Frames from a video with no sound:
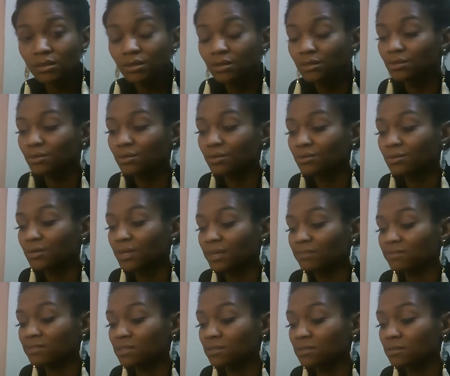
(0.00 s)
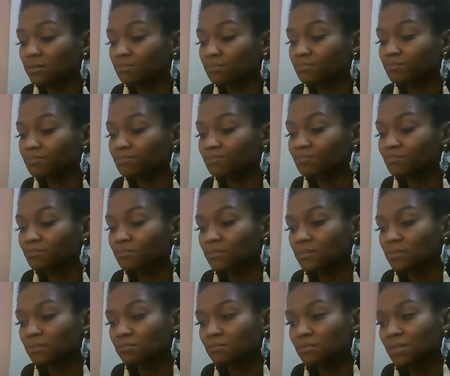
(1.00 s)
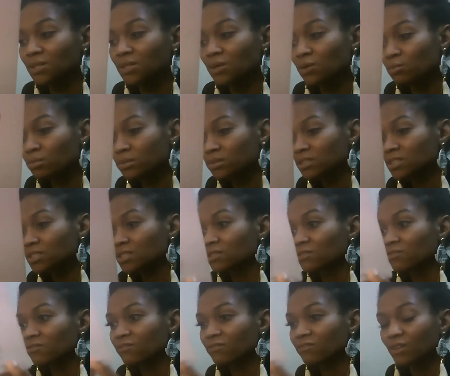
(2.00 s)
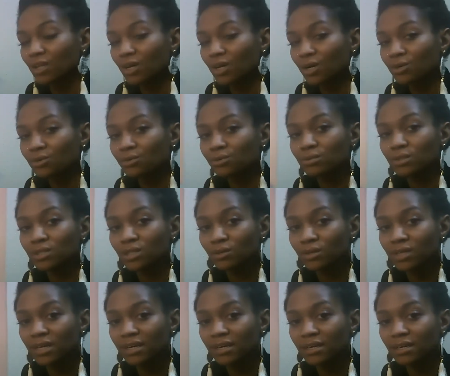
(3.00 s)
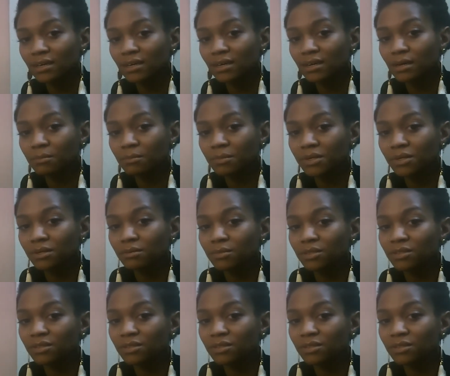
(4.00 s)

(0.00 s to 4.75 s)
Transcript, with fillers: You know, you have to be open to the flow so that it can come in.